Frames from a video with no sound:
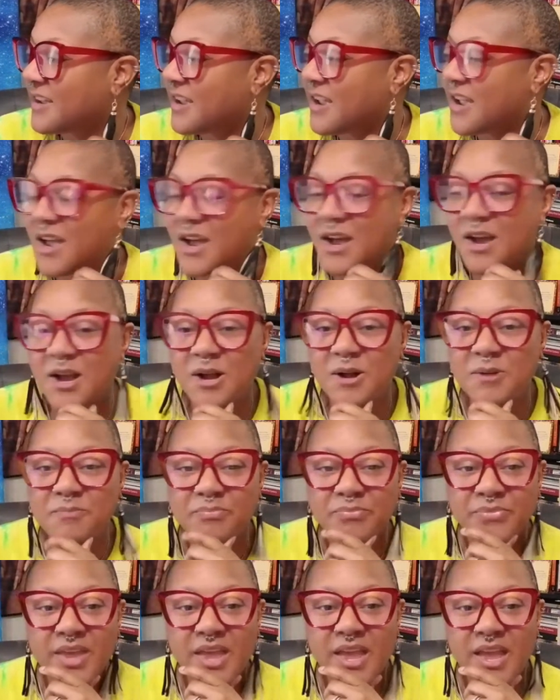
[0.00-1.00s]

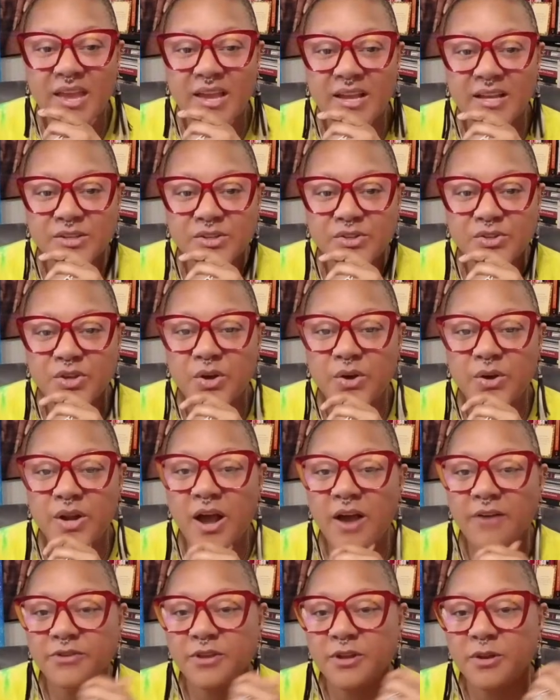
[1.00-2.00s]
And so it
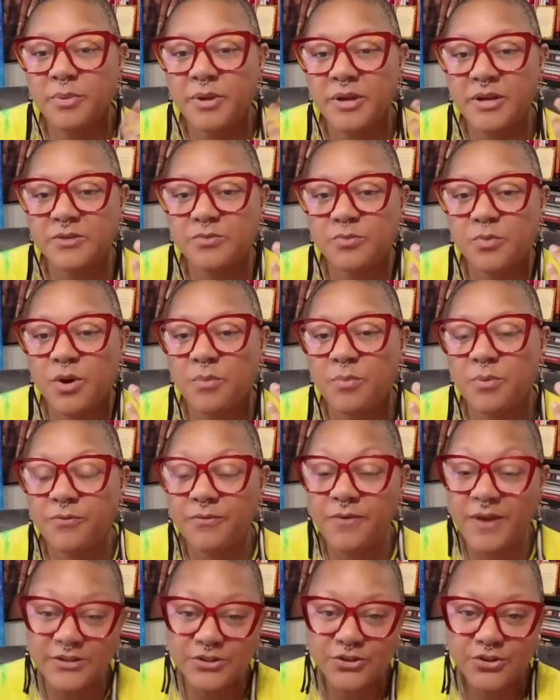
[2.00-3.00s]
often appears more
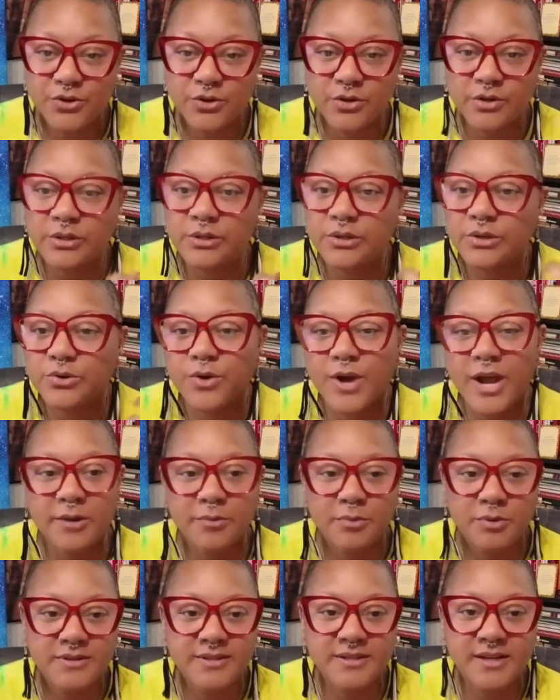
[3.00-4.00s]
professional,
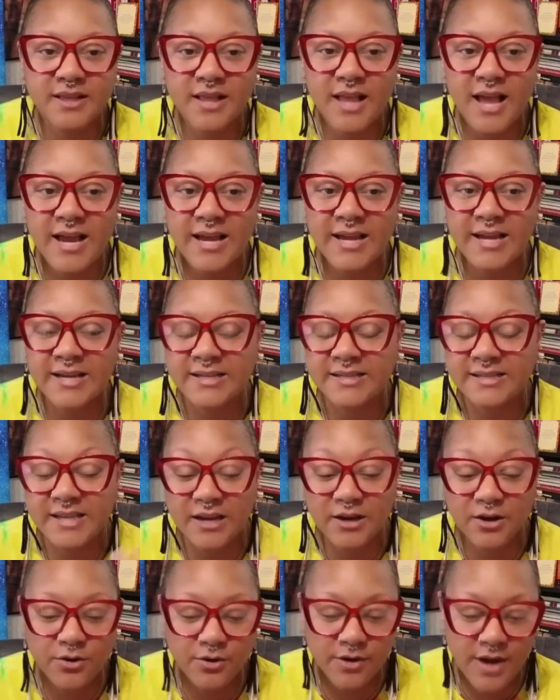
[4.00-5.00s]
credible to clients
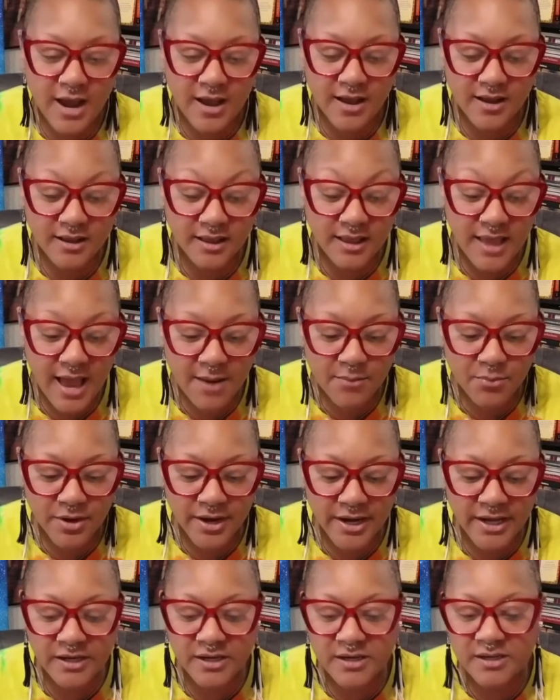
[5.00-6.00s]
and
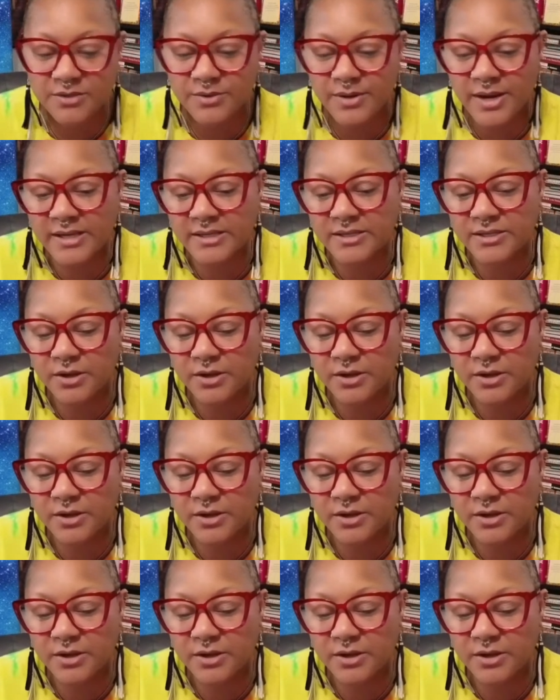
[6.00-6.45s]
collaborators, right?